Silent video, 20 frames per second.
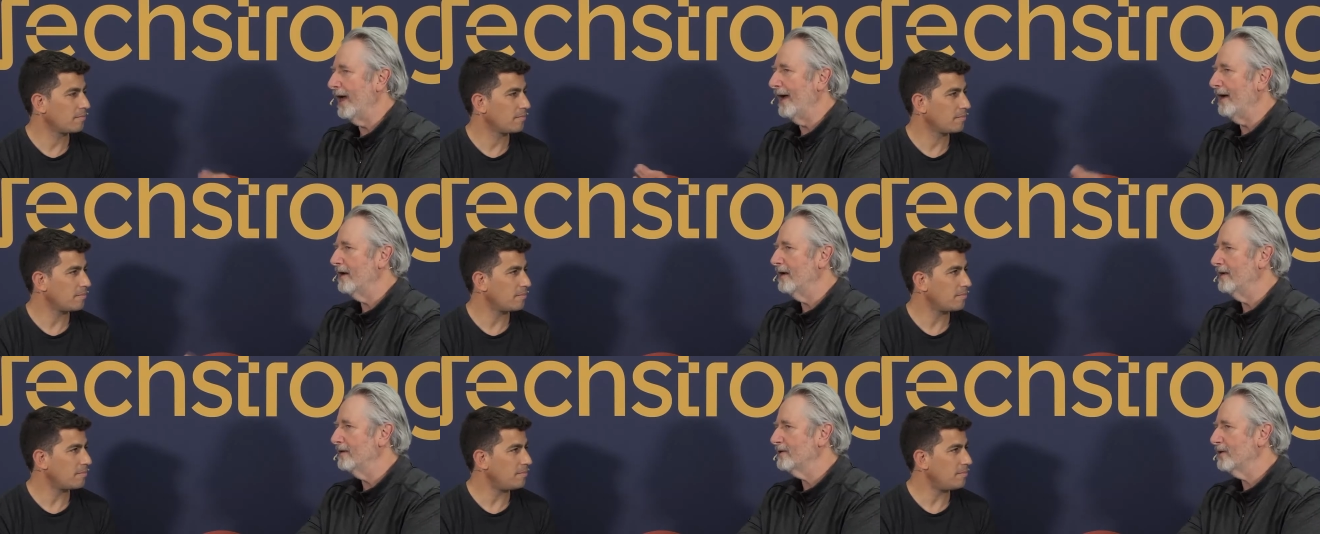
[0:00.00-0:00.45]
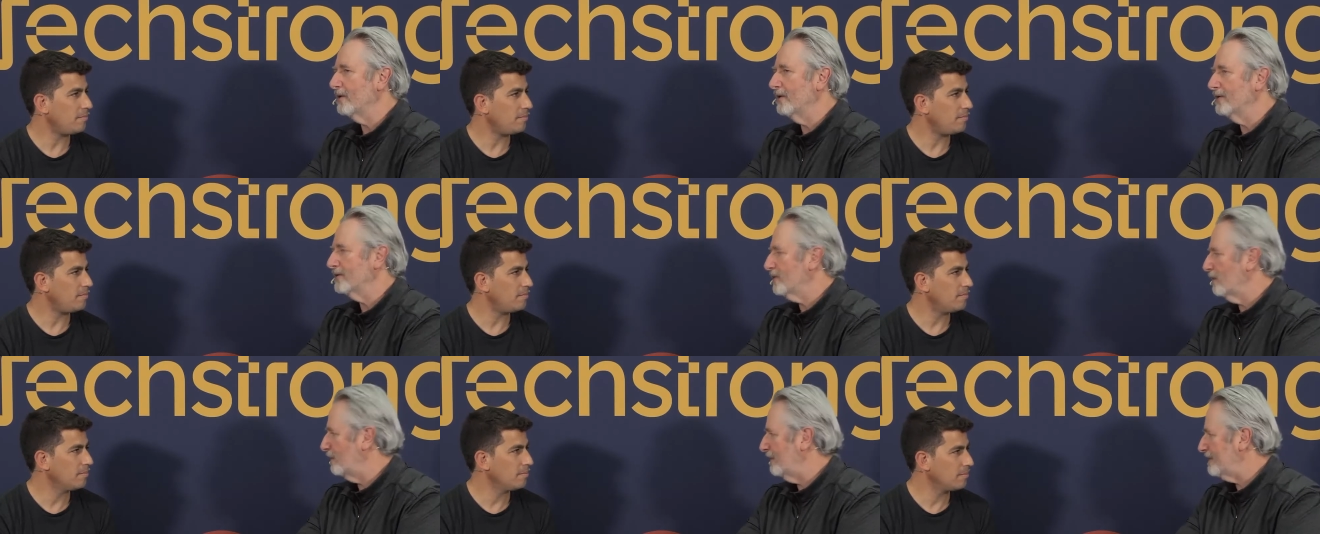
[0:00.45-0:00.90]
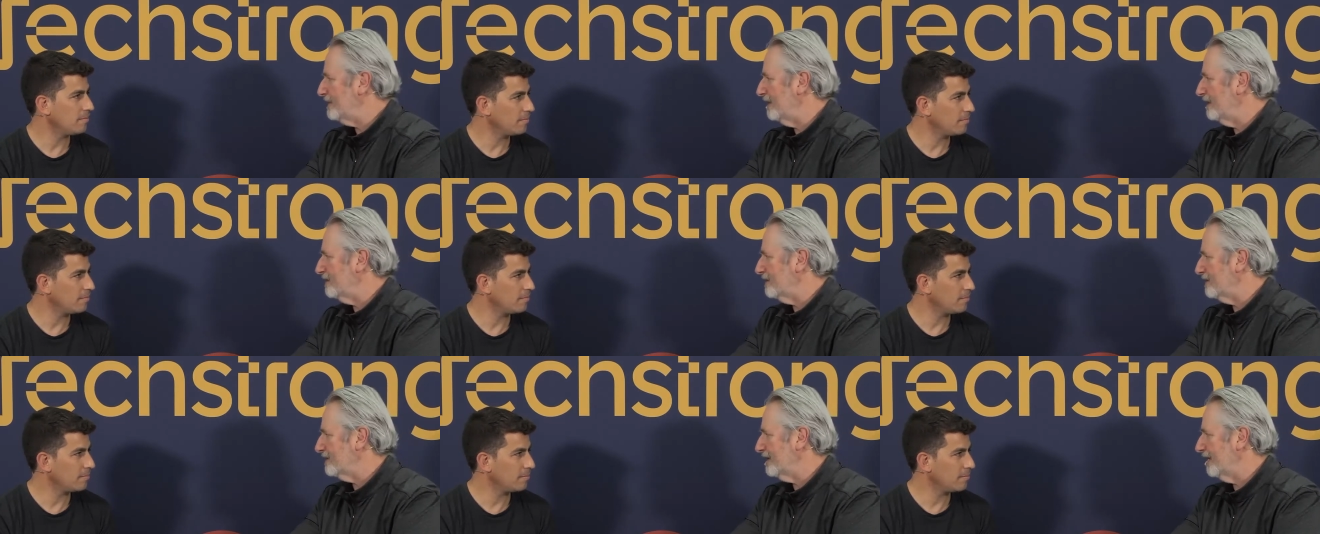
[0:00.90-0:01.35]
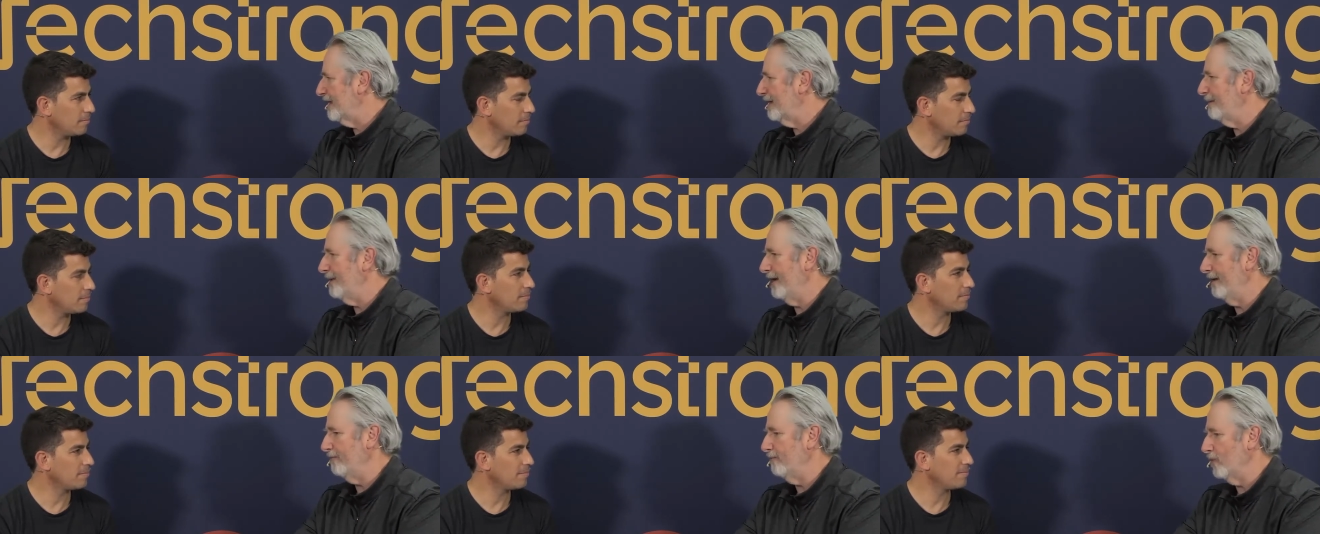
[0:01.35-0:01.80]
Speaker 1: I, so, so what's interesting,
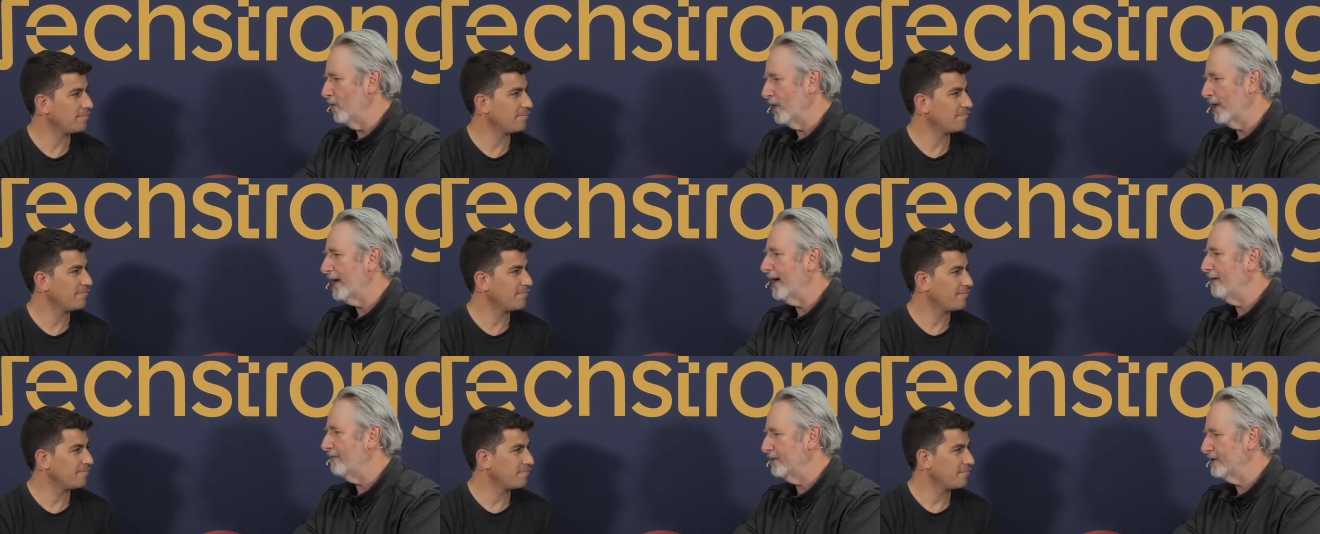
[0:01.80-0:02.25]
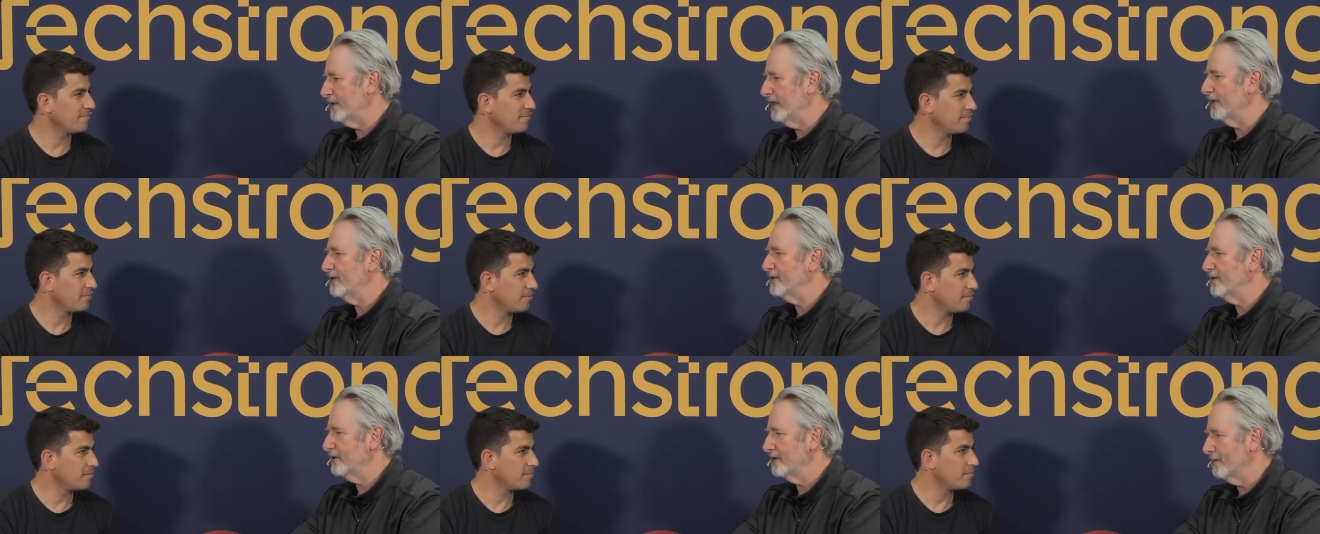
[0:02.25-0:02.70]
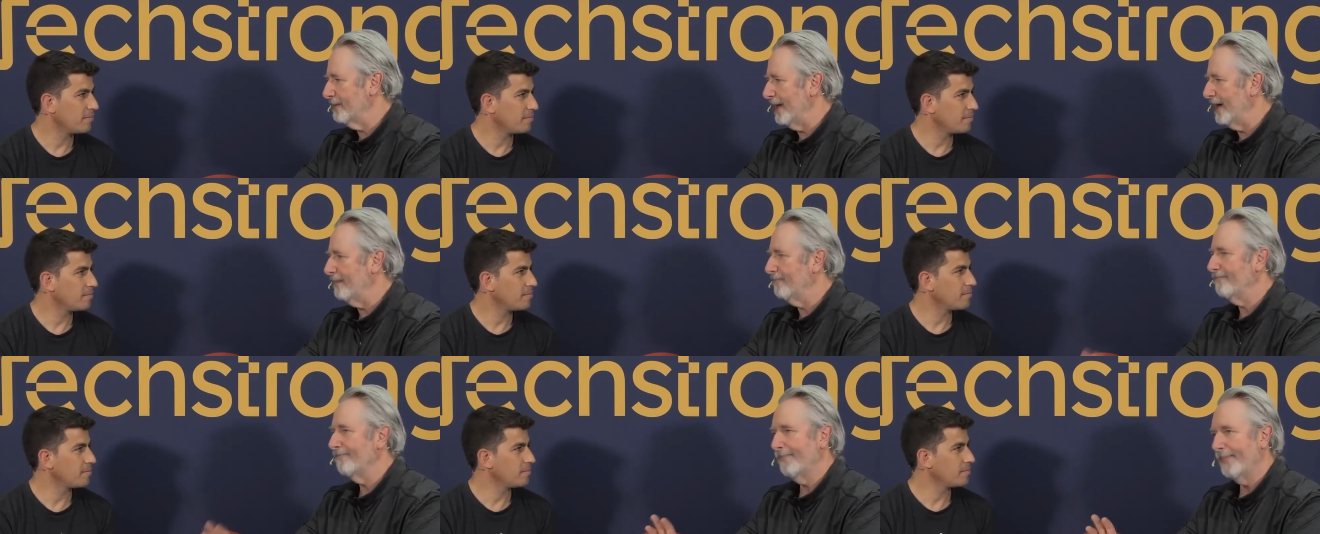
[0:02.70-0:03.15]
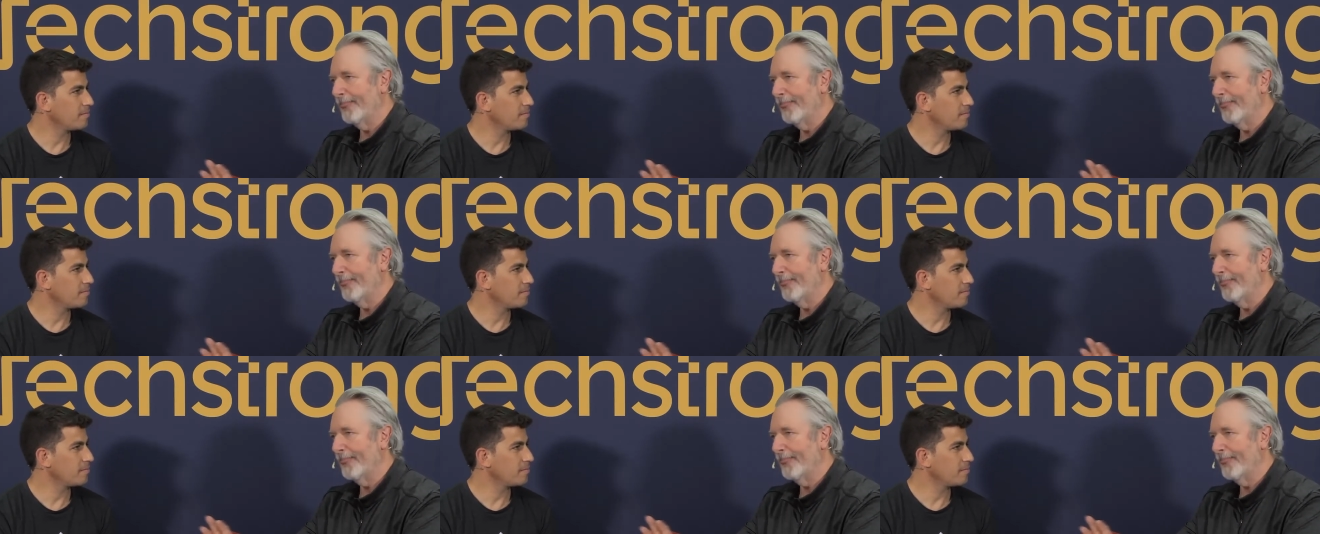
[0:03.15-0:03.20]
I'm having more conversations about